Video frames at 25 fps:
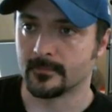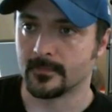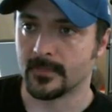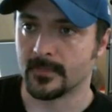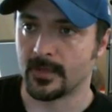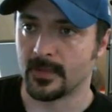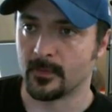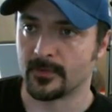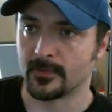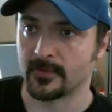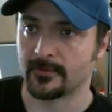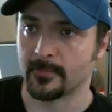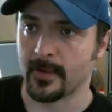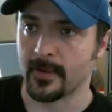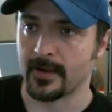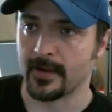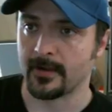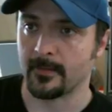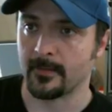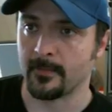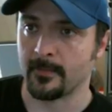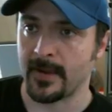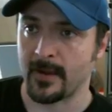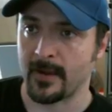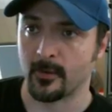He went to
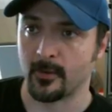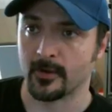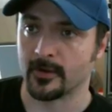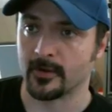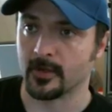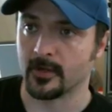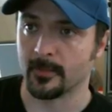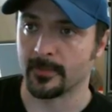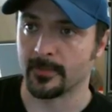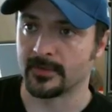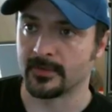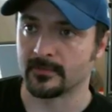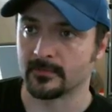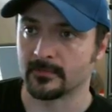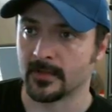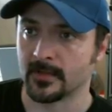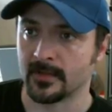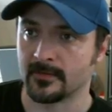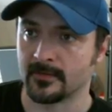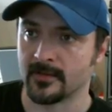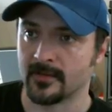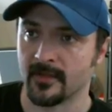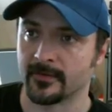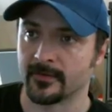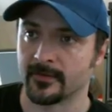power it up, and
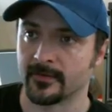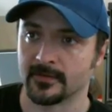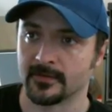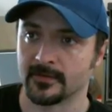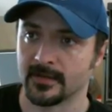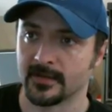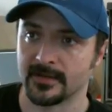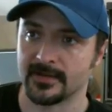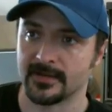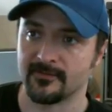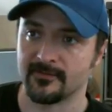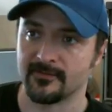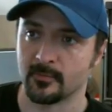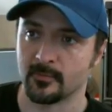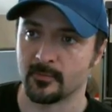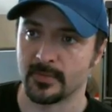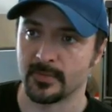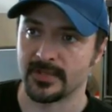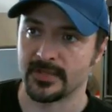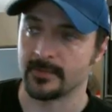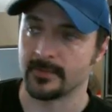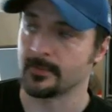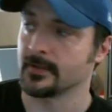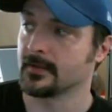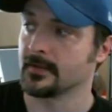nothing. It didn't even
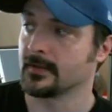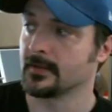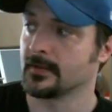beep.